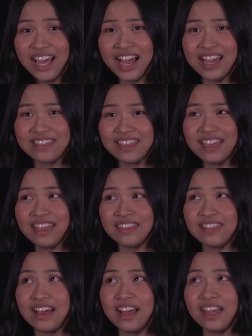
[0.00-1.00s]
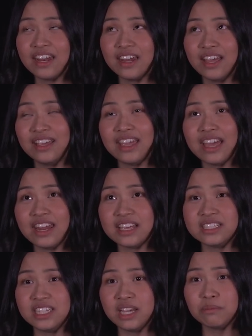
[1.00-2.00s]
I think that, again,
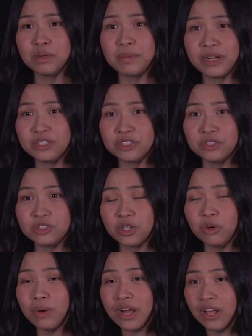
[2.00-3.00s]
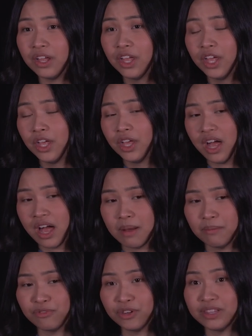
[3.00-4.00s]
STM prepares you so well
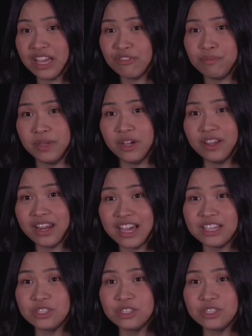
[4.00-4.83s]
for life beyond high